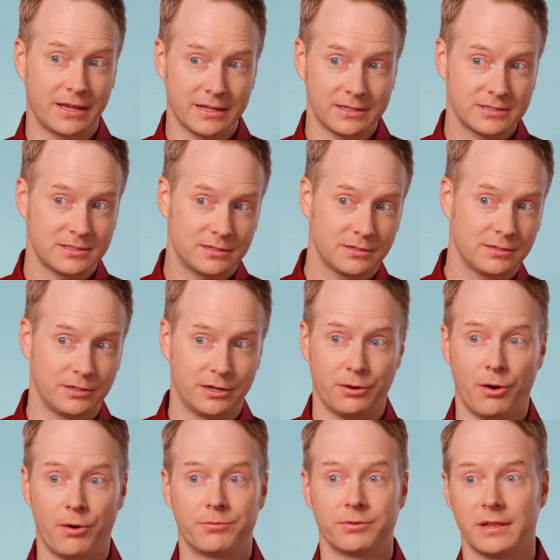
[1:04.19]
against
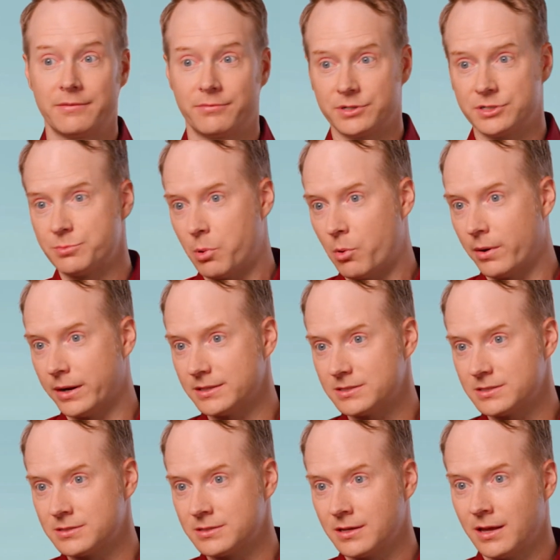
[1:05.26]
over-leveraged
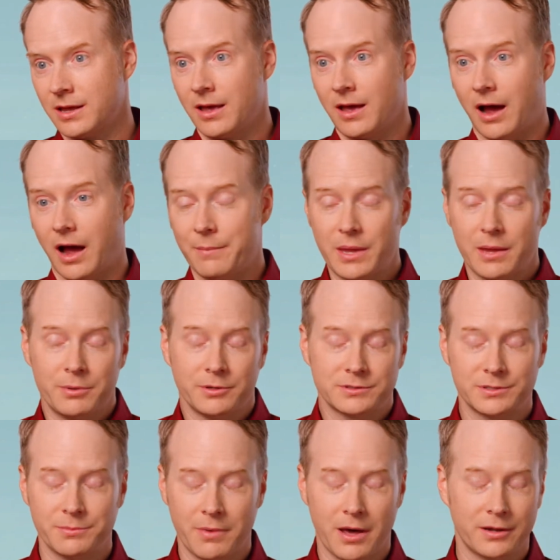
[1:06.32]
points. I'm able
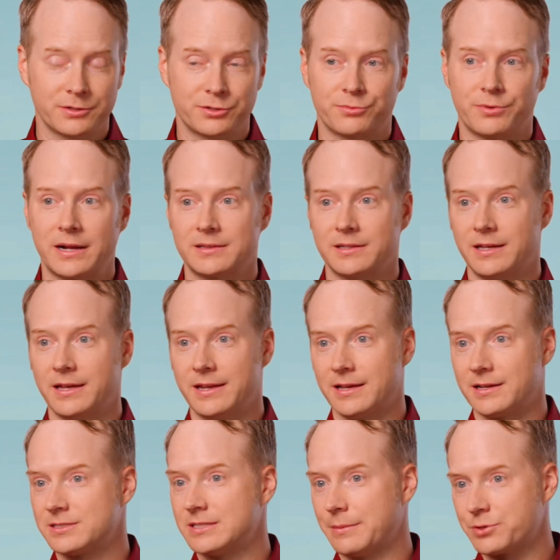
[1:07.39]
to model directly any
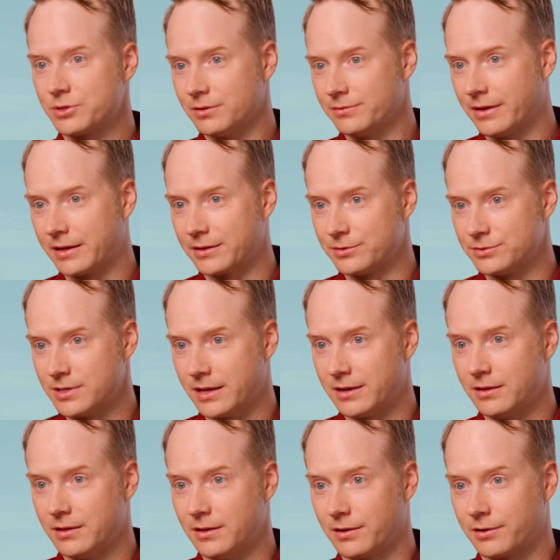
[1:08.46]
exceptional values
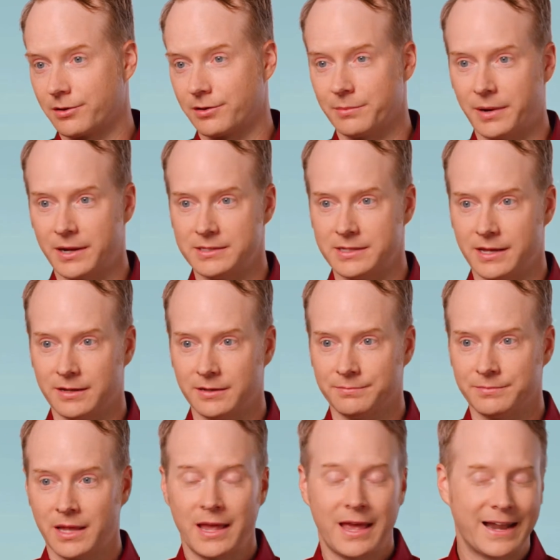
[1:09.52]
that occur in my data.
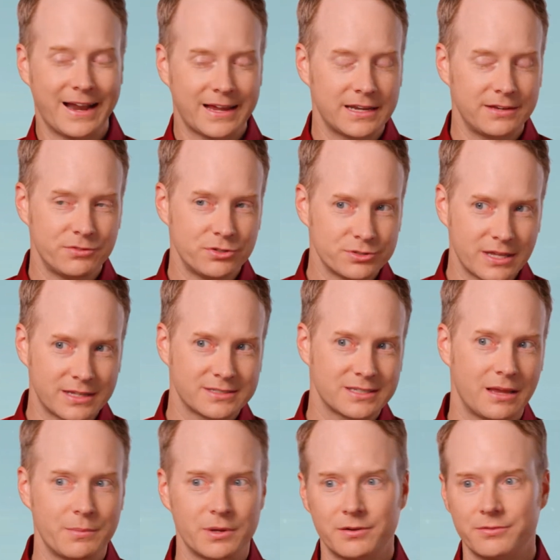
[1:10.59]
And I can even use that
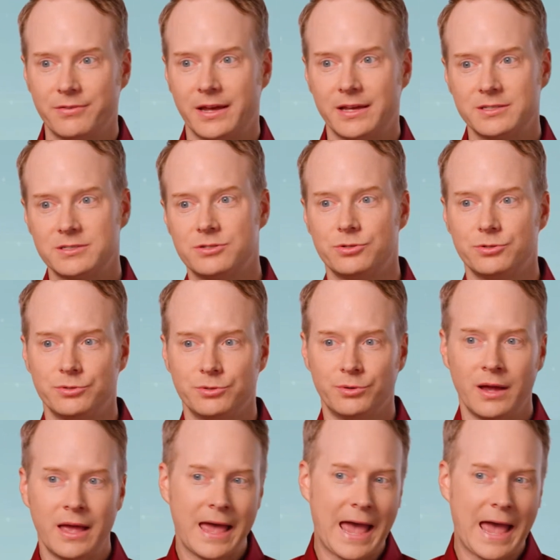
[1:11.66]
same interface to